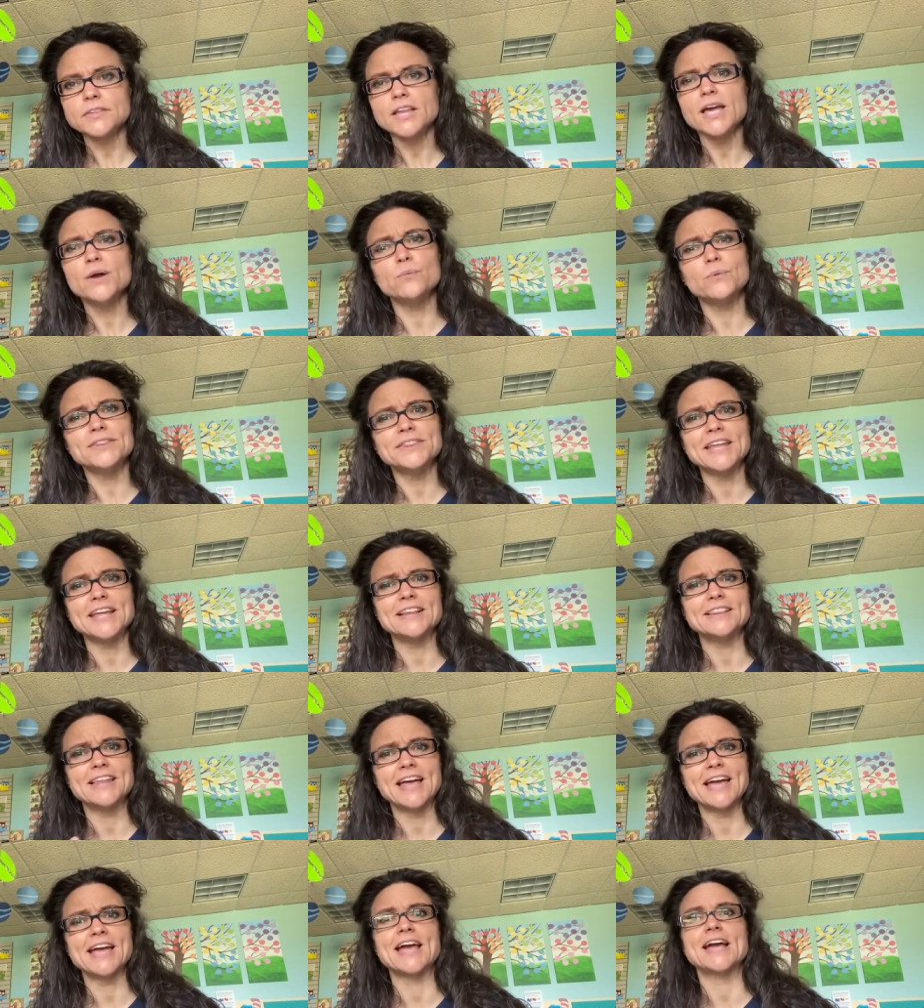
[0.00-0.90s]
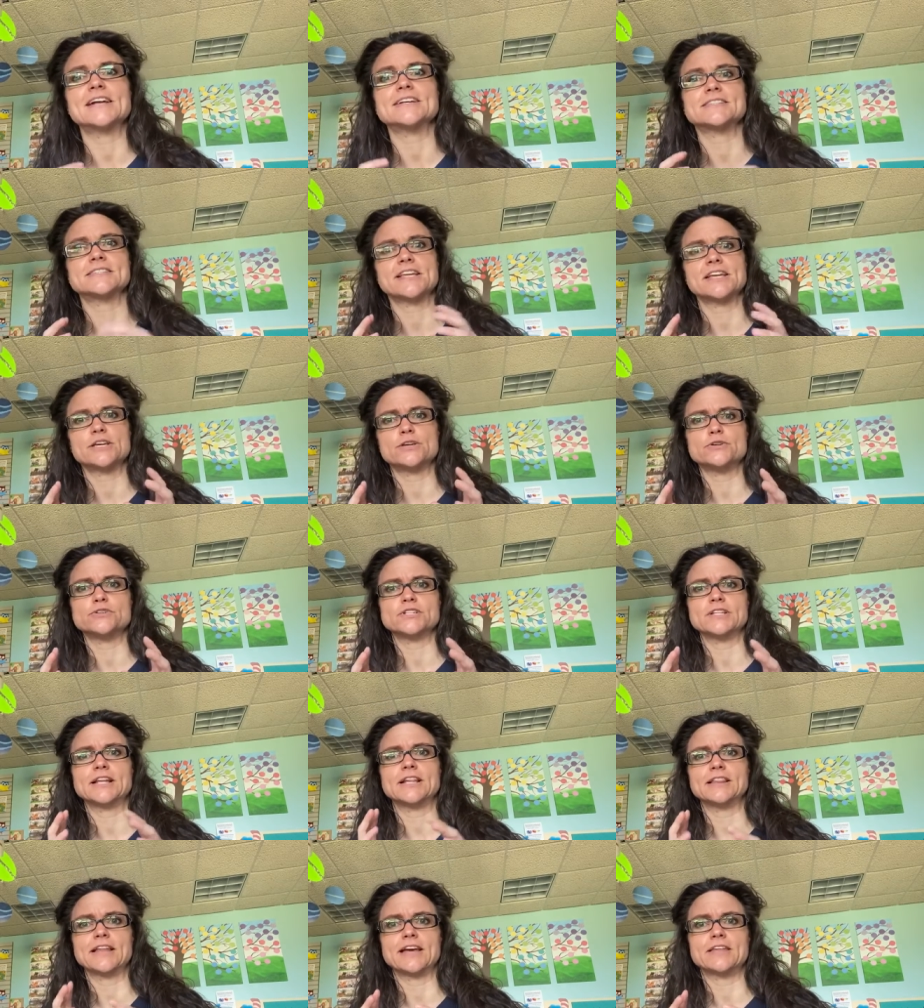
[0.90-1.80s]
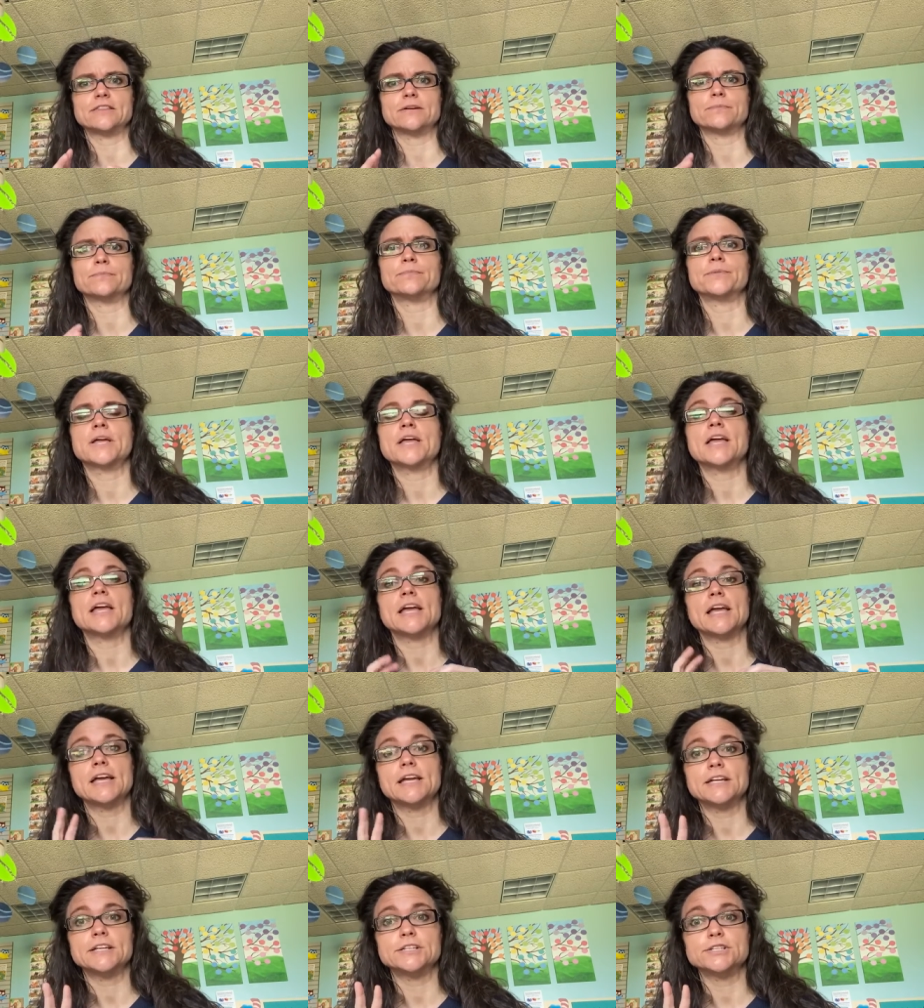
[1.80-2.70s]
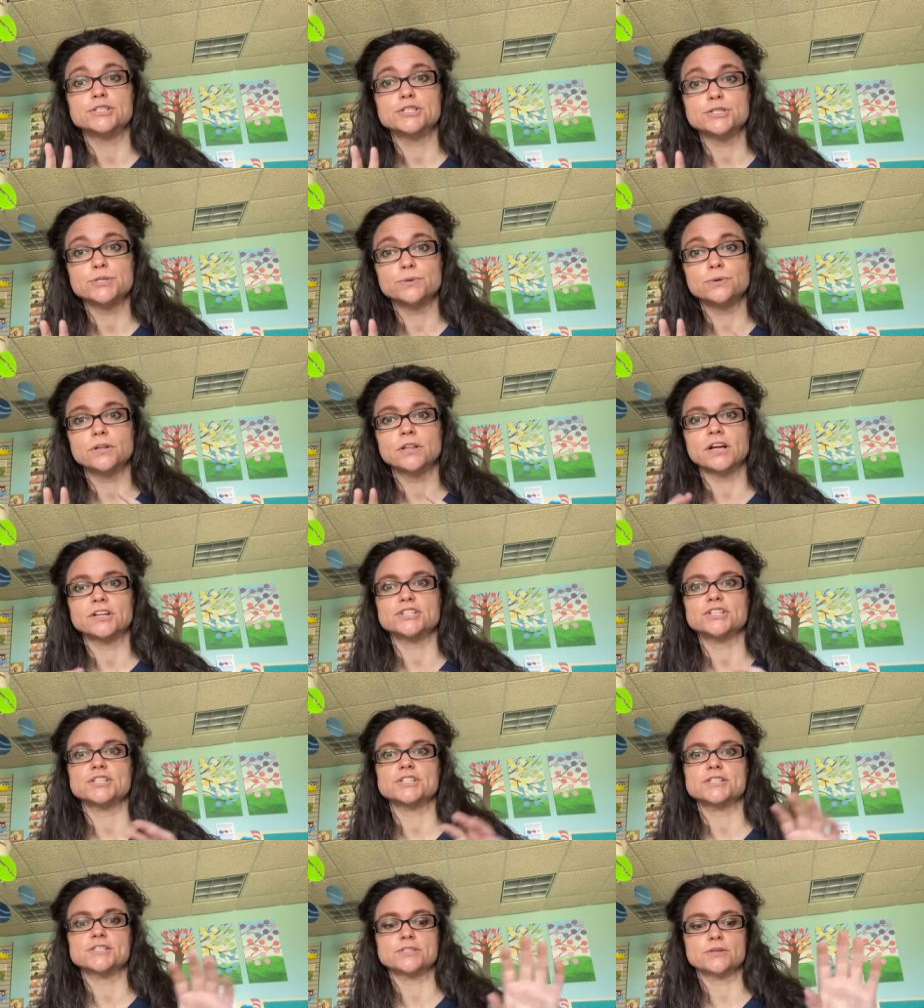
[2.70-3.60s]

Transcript: And when they lay eggs, they usually lay them in two clutches.